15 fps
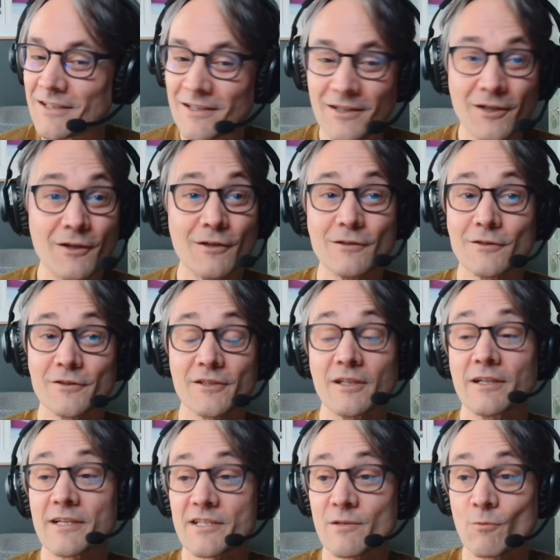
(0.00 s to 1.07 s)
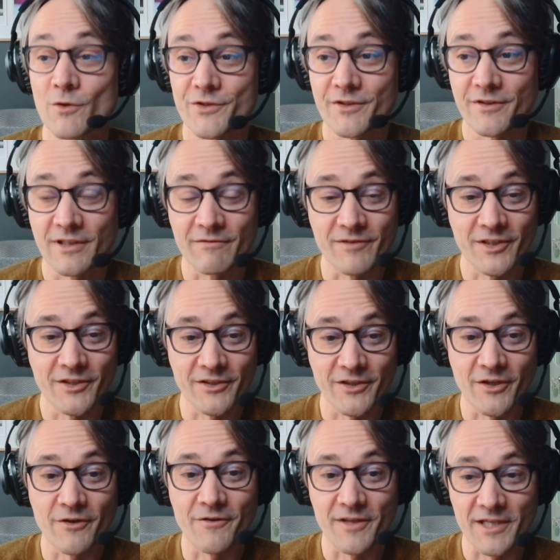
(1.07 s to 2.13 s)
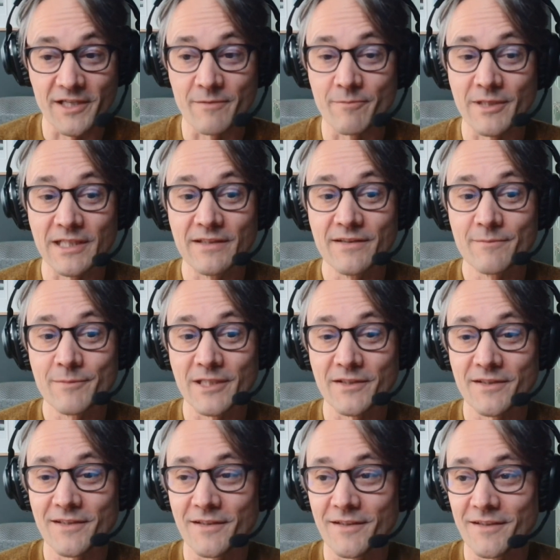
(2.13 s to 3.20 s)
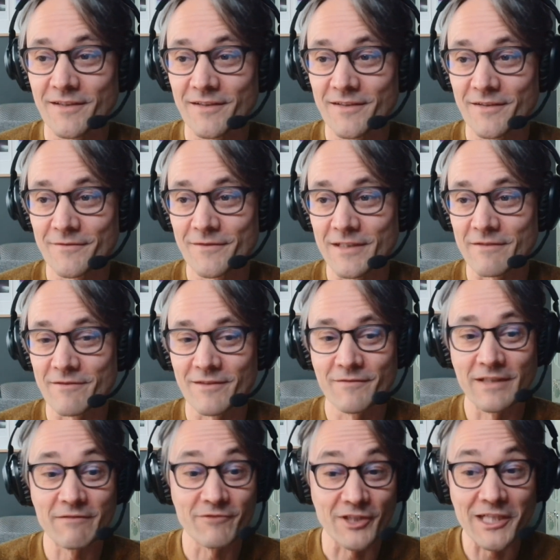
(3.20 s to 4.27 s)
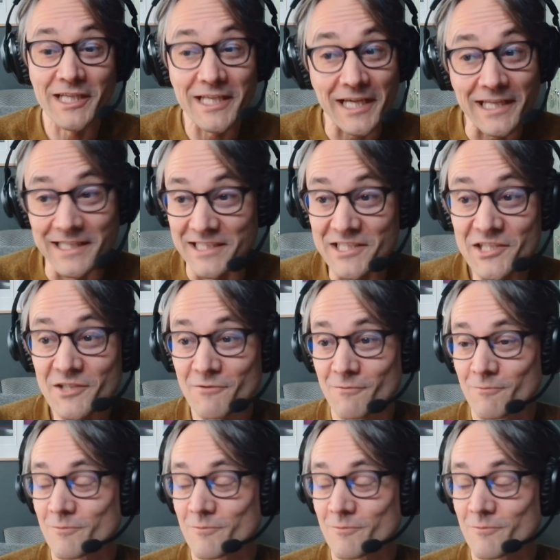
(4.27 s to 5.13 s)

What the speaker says: oh, look, I actually wasn't even going to go there, but the Viva Engage,